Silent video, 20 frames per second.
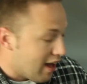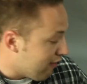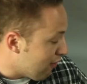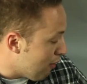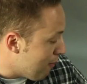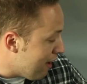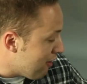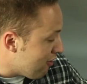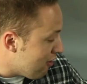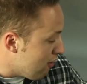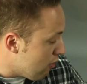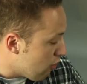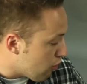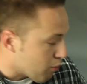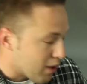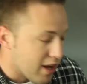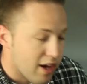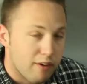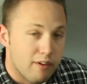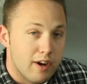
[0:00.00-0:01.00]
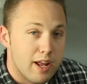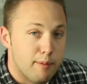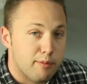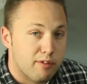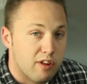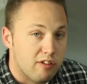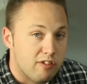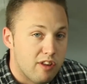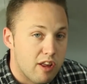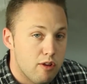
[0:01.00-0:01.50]
As I mentioned, 300
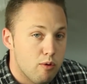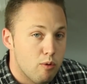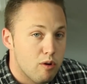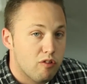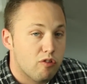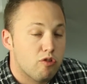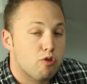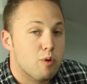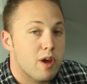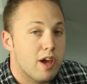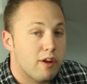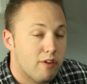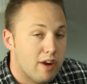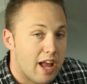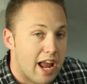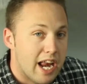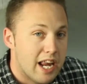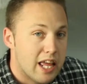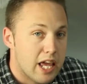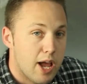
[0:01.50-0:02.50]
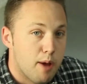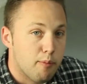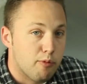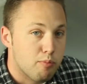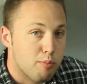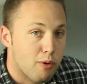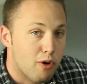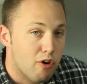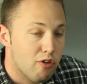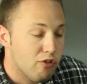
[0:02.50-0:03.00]
amps continuous, 380 amps
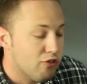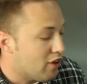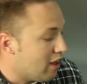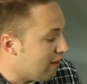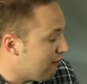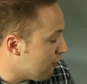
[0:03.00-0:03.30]
burst,